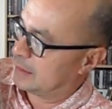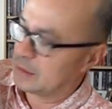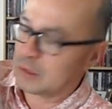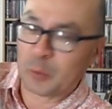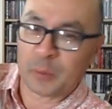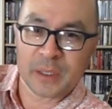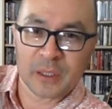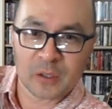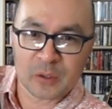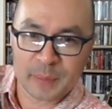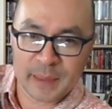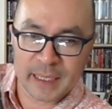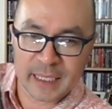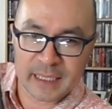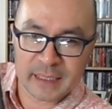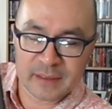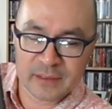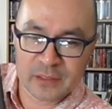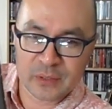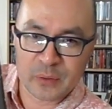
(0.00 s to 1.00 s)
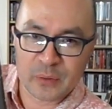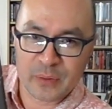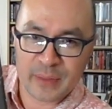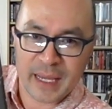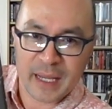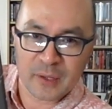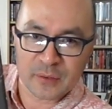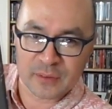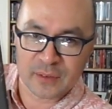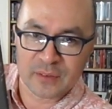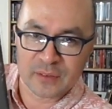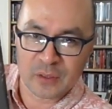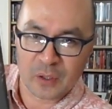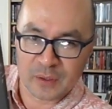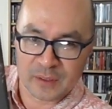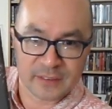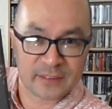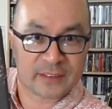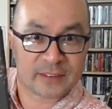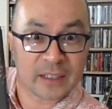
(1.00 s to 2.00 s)
Not when you got to pay
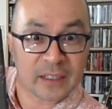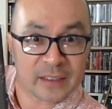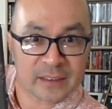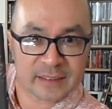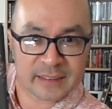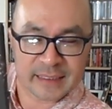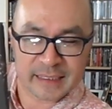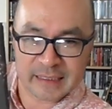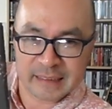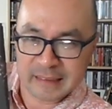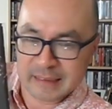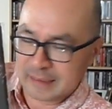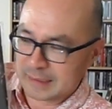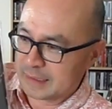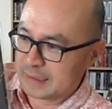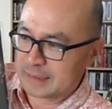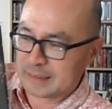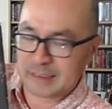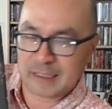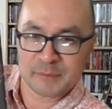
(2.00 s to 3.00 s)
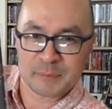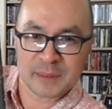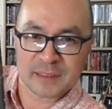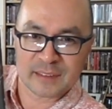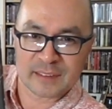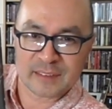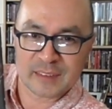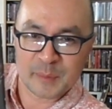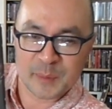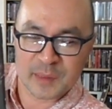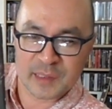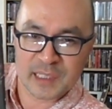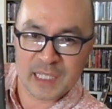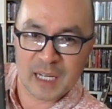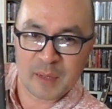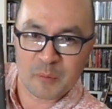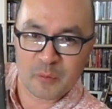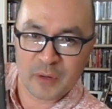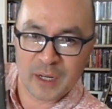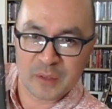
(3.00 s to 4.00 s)
$2,000 starting to have Mr. Simmons
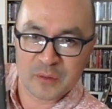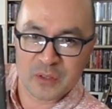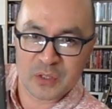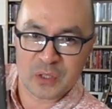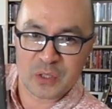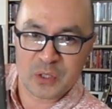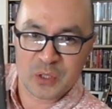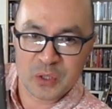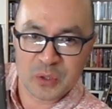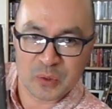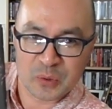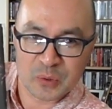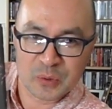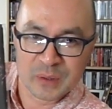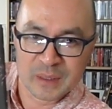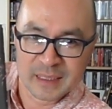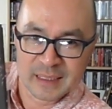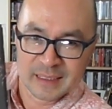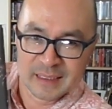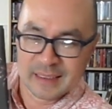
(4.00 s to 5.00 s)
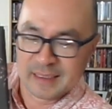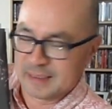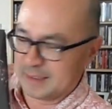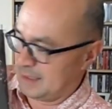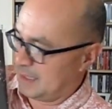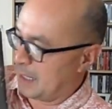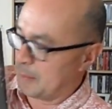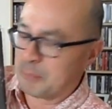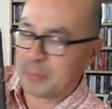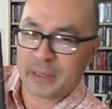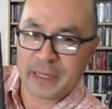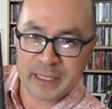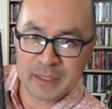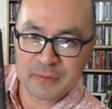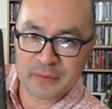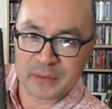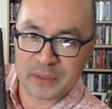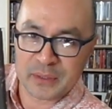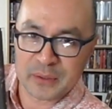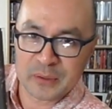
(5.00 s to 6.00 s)
come round to you and play
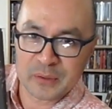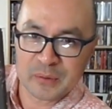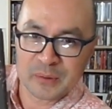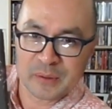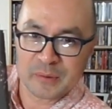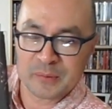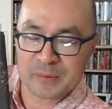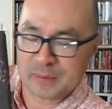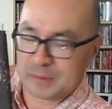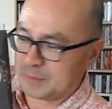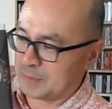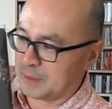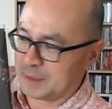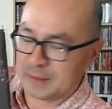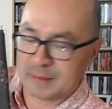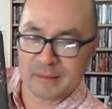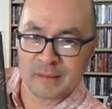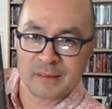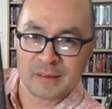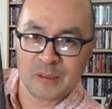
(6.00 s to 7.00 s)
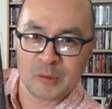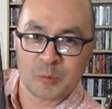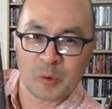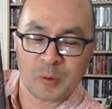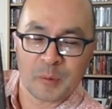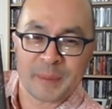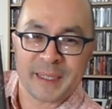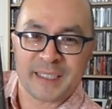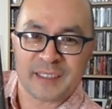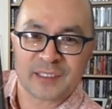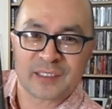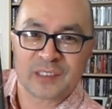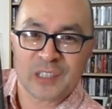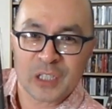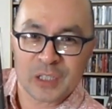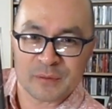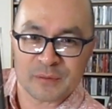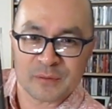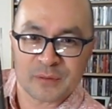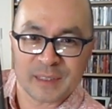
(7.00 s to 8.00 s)
for you. Well, you'd probably be the
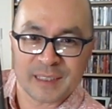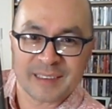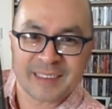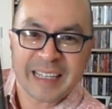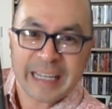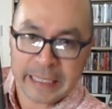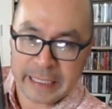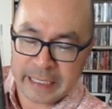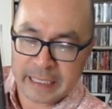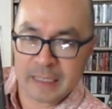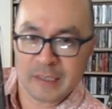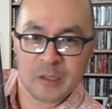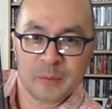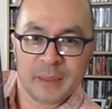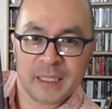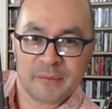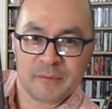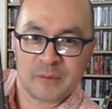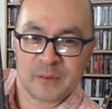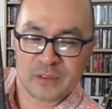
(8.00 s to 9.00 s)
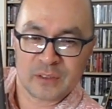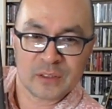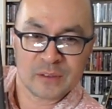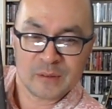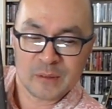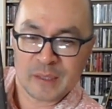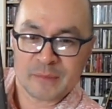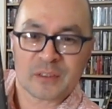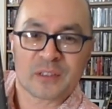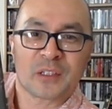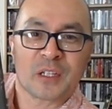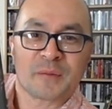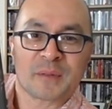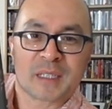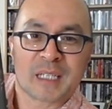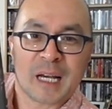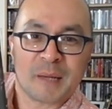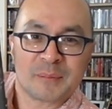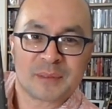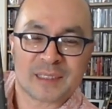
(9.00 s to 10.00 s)
servant for the day. You'd be having, you have serving
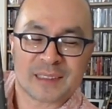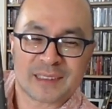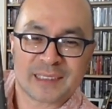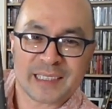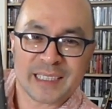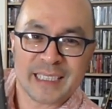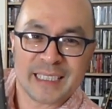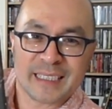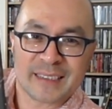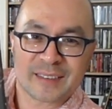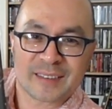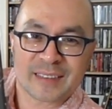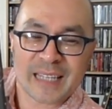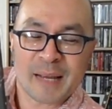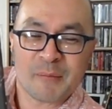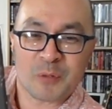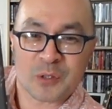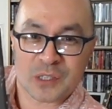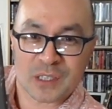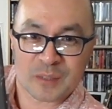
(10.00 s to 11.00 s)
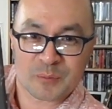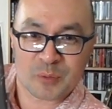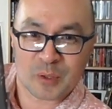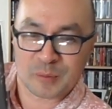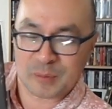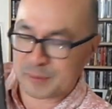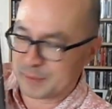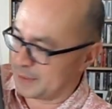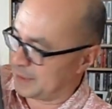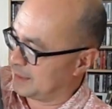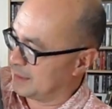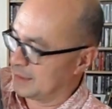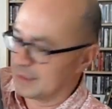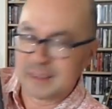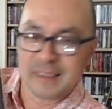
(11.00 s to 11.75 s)
cups of tea and sandwiches, probably.